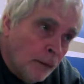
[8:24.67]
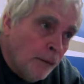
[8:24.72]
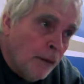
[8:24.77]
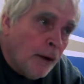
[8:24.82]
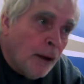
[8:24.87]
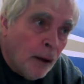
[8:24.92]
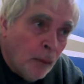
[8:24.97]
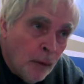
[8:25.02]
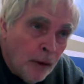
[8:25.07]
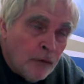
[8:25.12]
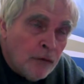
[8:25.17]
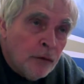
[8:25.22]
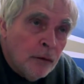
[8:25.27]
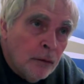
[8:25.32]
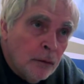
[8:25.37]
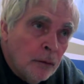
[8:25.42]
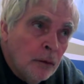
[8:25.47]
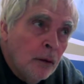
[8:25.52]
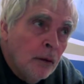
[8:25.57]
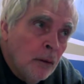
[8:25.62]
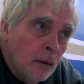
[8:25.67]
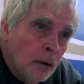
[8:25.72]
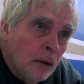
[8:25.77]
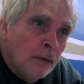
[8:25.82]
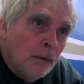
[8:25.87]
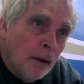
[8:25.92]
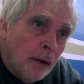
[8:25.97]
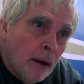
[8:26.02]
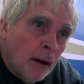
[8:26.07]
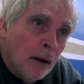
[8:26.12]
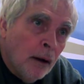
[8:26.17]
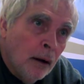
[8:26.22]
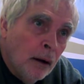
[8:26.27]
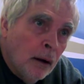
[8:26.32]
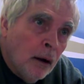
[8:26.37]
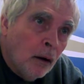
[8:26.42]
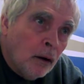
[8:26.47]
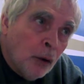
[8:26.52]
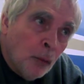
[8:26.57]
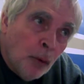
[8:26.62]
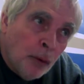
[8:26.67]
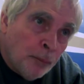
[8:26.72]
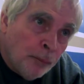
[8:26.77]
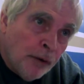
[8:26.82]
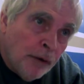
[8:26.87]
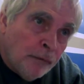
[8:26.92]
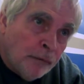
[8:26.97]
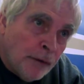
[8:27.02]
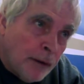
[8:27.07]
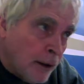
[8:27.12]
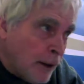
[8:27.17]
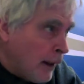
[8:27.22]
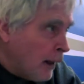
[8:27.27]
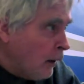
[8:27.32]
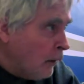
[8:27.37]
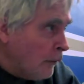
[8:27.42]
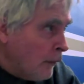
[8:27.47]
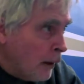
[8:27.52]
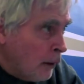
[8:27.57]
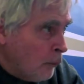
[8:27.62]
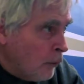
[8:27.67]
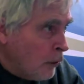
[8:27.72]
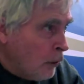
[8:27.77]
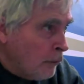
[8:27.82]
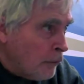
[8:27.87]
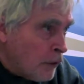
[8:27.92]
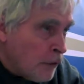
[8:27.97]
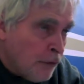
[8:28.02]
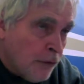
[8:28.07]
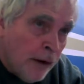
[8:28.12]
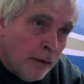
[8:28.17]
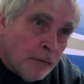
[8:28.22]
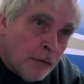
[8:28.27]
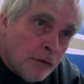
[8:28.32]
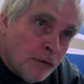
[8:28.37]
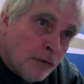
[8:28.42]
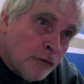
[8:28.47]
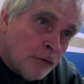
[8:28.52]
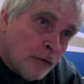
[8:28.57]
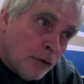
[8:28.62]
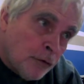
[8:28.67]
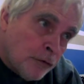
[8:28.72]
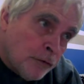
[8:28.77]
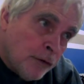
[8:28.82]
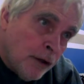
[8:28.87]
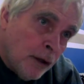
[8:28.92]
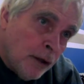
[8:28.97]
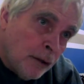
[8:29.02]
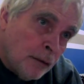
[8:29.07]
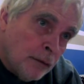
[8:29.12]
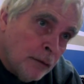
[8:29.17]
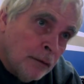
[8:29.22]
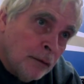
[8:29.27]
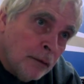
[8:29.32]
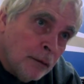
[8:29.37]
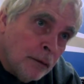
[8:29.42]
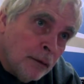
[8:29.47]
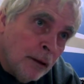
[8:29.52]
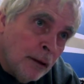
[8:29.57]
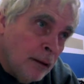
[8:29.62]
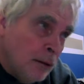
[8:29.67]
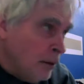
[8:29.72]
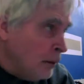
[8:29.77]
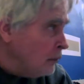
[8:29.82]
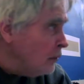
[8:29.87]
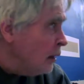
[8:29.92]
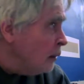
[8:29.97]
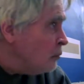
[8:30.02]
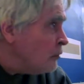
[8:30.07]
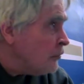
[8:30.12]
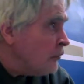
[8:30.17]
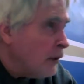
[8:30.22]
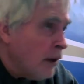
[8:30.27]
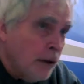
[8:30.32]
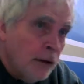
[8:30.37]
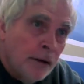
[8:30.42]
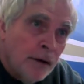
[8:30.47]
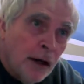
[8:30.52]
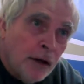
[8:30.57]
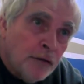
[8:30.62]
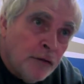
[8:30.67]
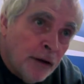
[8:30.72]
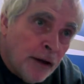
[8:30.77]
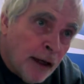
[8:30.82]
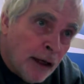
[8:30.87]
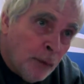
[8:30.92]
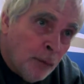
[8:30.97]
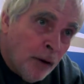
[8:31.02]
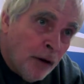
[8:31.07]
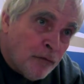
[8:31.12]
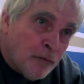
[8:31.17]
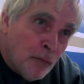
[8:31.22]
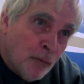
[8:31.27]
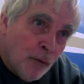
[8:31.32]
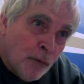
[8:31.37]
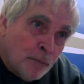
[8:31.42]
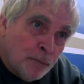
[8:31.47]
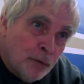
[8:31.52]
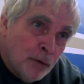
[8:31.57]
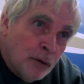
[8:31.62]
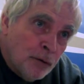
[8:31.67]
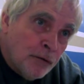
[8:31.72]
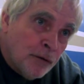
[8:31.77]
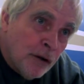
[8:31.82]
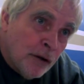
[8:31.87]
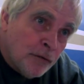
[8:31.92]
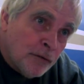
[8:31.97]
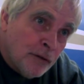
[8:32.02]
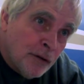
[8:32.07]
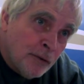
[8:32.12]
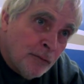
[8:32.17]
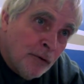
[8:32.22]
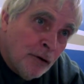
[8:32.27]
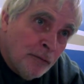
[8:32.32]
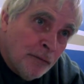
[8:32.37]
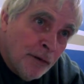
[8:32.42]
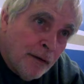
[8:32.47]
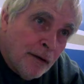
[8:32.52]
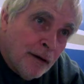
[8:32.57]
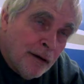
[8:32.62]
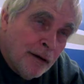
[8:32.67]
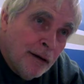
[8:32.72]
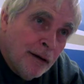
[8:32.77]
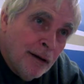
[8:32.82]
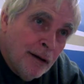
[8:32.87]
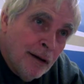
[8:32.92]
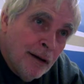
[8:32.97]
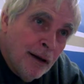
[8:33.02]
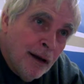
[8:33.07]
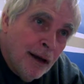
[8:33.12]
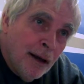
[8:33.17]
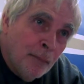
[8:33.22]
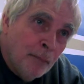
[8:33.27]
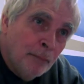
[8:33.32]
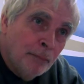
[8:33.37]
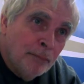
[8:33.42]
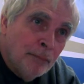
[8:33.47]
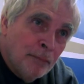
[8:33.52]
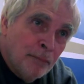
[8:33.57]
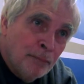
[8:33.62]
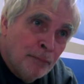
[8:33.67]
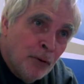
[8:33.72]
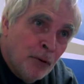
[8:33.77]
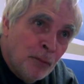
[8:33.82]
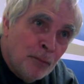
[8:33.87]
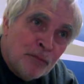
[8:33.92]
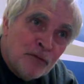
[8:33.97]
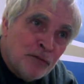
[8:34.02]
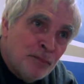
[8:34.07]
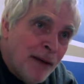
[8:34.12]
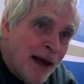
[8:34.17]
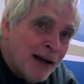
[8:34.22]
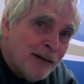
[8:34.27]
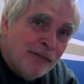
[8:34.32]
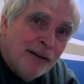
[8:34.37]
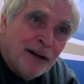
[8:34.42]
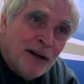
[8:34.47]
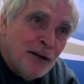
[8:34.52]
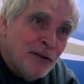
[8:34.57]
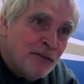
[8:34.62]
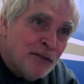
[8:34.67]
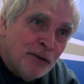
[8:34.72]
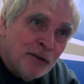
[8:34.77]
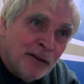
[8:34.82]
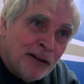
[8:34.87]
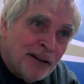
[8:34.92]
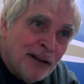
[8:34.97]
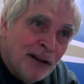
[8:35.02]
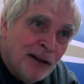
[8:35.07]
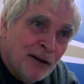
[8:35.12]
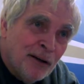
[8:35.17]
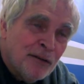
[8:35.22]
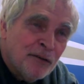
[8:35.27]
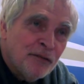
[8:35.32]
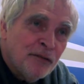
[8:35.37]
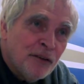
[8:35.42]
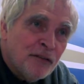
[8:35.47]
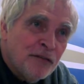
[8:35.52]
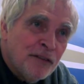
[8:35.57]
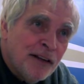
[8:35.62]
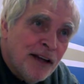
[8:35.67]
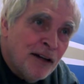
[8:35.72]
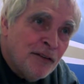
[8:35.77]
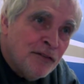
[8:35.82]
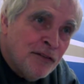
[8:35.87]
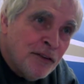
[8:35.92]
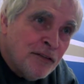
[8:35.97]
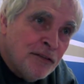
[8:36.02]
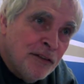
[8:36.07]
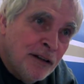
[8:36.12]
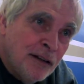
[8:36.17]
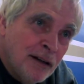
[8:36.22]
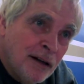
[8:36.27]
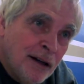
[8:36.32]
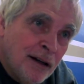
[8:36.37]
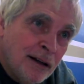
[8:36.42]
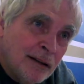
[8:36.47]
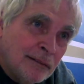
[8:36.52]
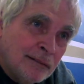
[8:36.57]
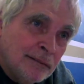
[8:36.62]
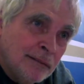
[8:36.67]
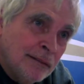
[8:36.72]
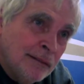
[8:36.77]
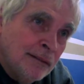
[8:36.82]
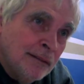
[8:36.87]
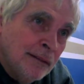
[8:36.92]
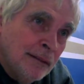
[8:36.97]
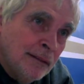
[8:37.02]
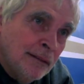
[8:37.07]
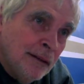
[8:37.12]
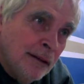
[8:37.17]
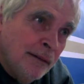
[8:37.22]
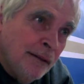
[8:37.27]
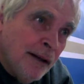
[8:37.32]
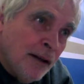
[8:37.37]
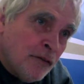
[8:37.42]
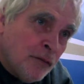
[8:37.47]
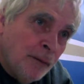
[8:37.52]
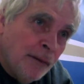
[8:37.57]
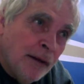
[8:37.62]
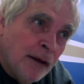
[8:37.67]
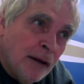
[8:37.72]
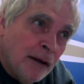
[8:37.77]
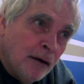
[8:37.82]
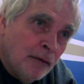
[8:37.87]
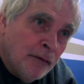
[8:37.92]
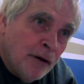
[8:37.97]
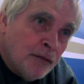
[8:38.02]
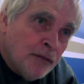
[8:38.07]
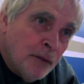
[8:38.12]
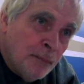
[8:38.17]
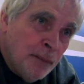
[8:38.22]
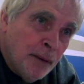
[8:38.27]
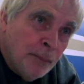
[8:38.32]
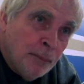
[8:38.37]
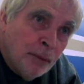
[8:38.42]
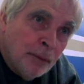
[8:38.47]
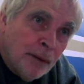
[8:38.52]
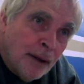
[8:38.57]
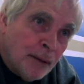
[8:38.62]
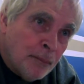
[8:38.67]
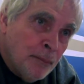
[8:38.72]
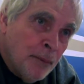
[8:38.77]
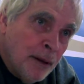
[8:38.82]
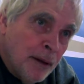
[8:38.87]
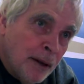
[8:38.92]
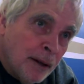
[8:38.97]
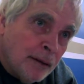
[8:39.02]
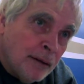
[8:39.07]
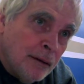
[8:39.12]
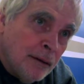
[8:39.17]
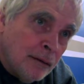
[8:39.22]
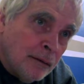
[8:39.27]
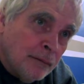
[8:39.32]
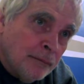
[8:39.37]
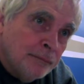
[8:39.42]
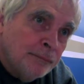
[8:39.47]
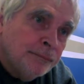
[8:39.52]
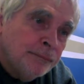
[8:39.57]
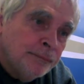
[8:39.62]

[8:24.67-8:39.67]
And then I only went briefly to Cal, and then I went over to San Francisco State. It was kind of nice to get away from all the protests over there, and boom, smack right into it, you know, 68, 69. And that's when they arrested people like mad, you know.